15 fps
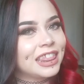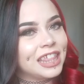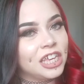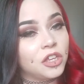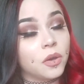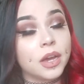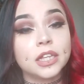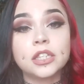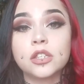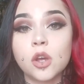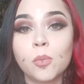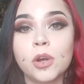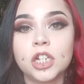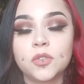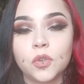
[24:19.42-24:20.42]
Thank you guys
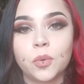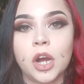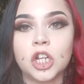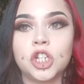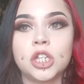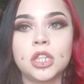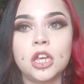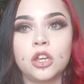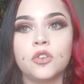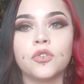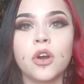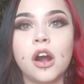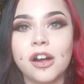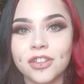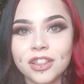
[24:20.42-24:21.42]
so much for watching. Thank you
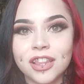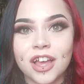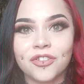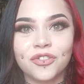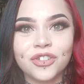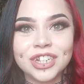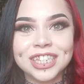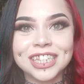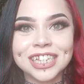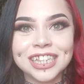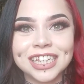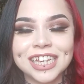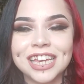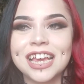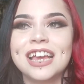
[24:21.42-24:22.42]
for all the love
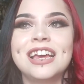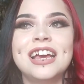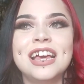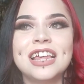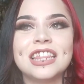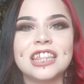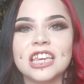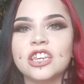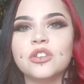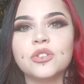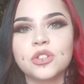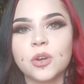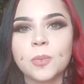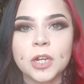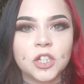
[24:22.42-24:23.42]
recently. Thank you
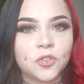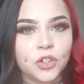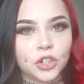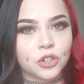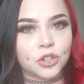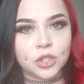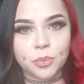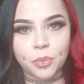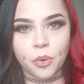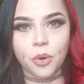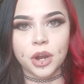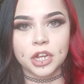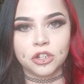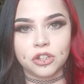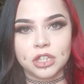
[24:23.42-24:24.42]
so much for your
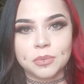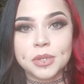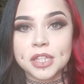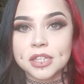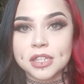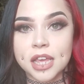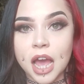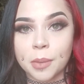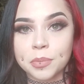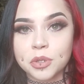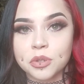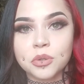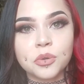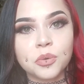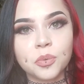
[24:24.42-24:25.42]
support. It just means the
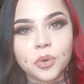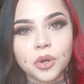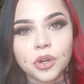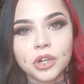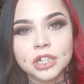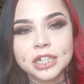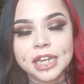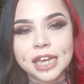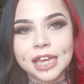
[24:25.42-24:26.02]
absolute world.